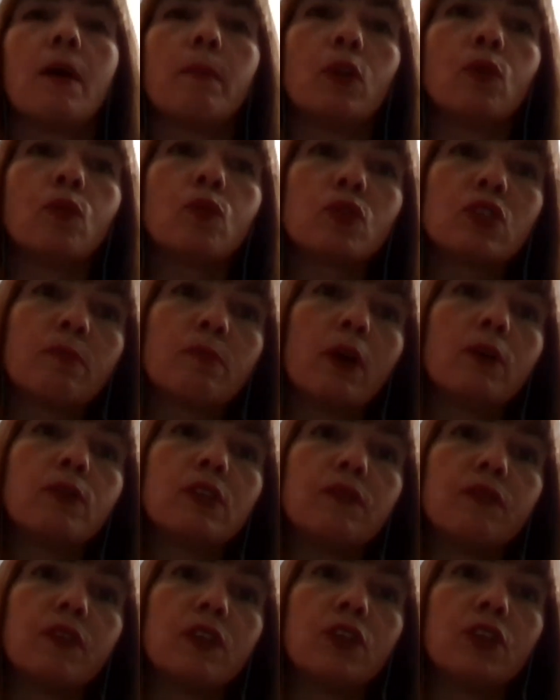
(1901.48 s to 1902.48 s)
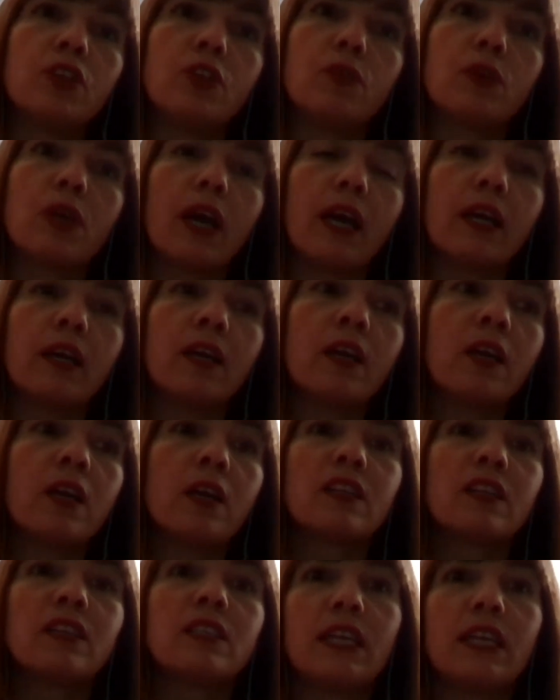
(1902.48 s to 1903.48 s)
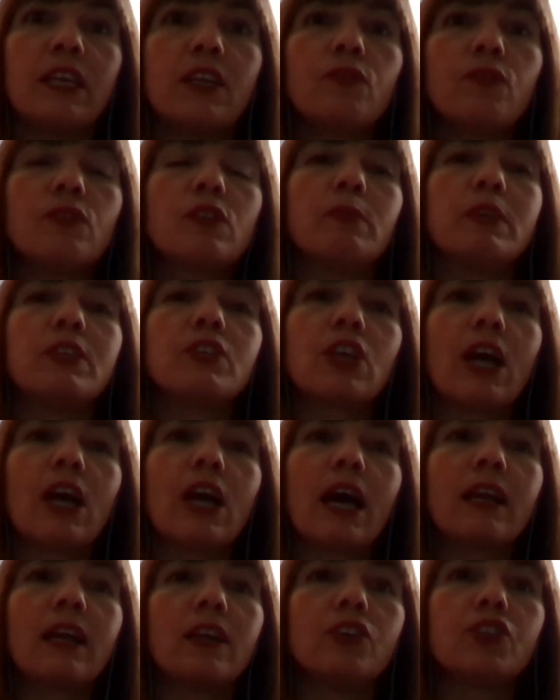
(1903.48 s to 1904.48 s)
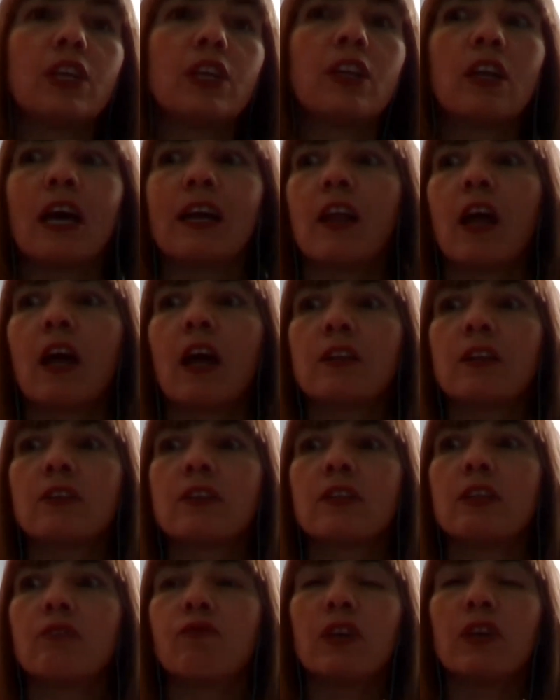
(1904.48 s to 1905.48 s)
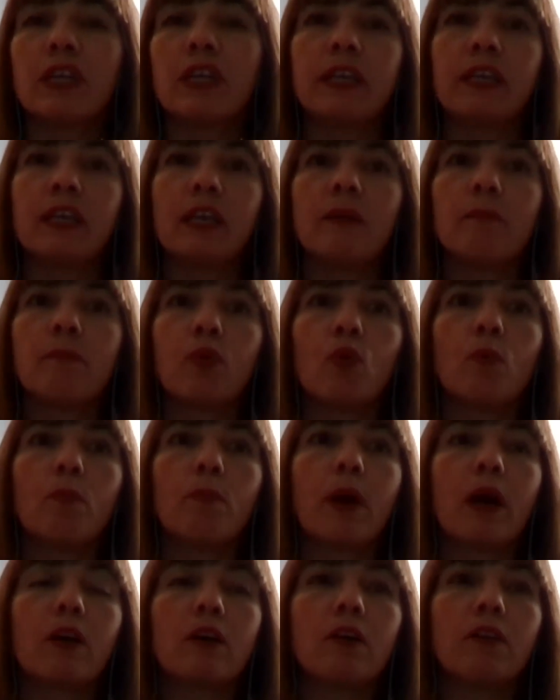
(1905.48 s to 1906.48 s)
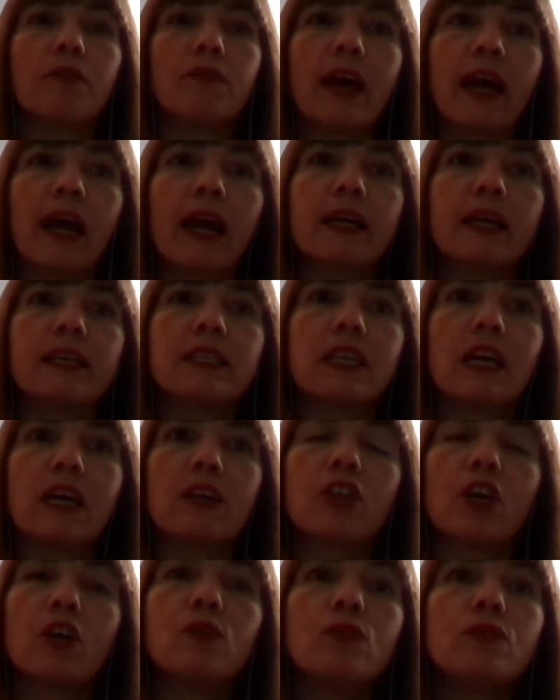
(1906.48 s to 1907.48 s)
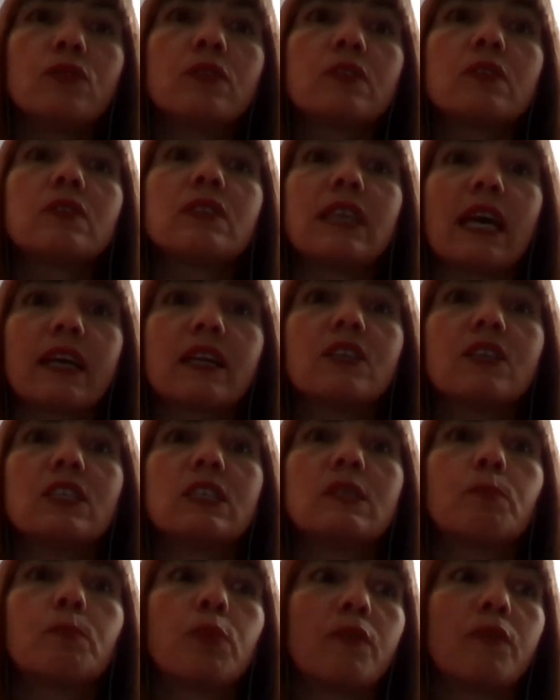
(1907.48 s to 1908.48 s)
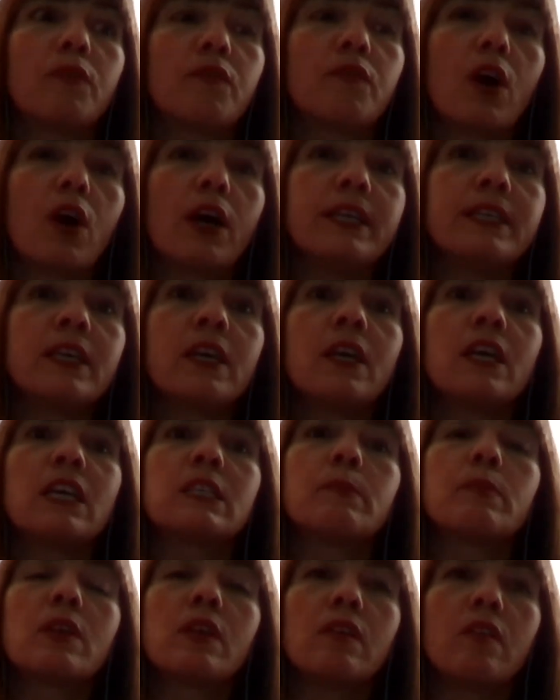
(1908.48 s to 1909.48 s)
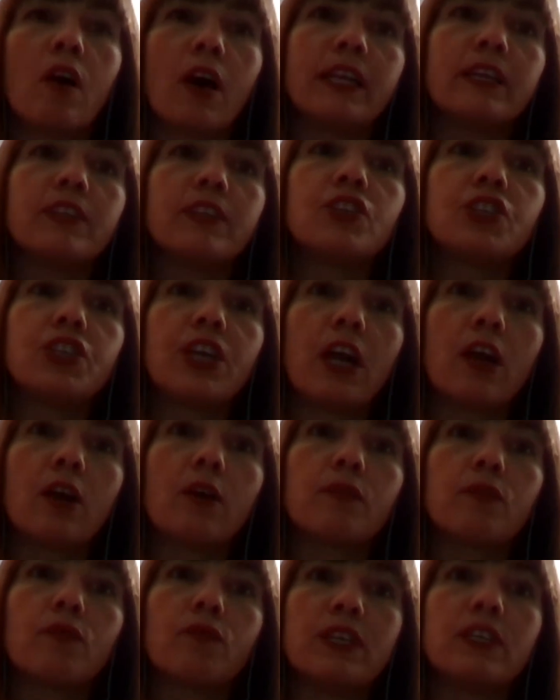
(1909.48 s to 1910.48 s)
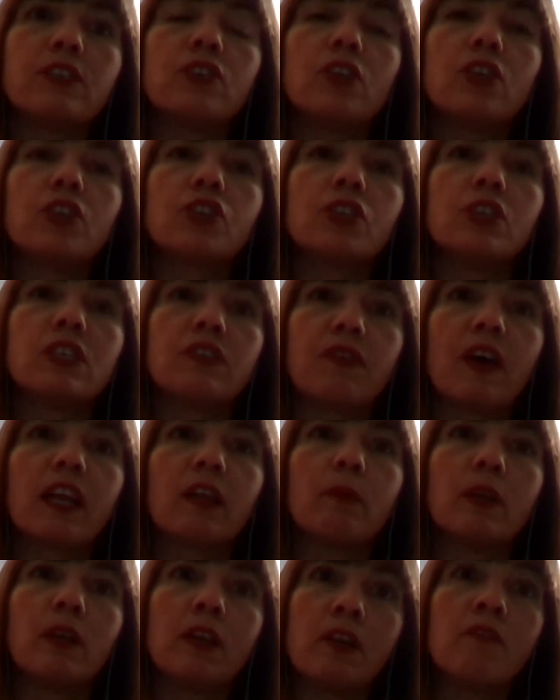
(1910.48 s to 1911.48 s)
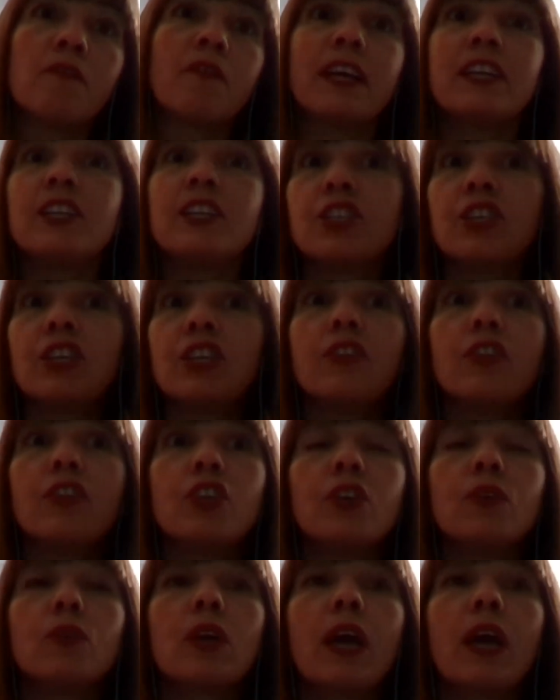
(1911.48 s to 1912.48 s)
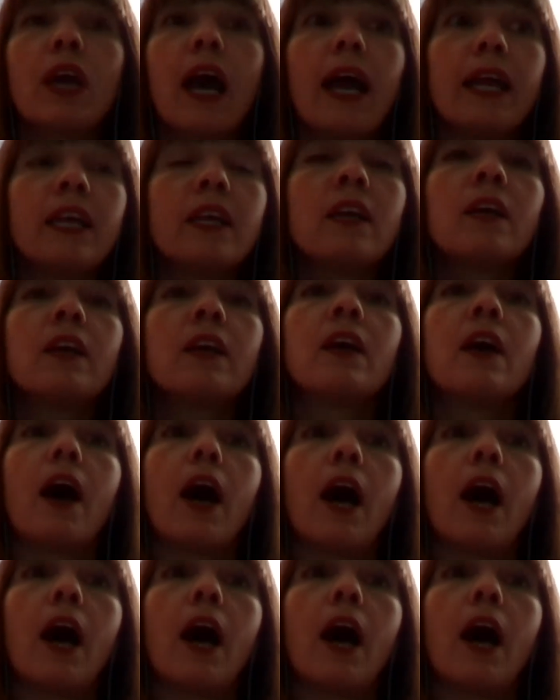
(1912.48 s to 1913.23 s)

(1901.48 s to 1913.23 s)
and automotive in the UK, continue to be challenged. And the really important part of that is that those sectors provide the lion's share of the research and development and innovation in the UK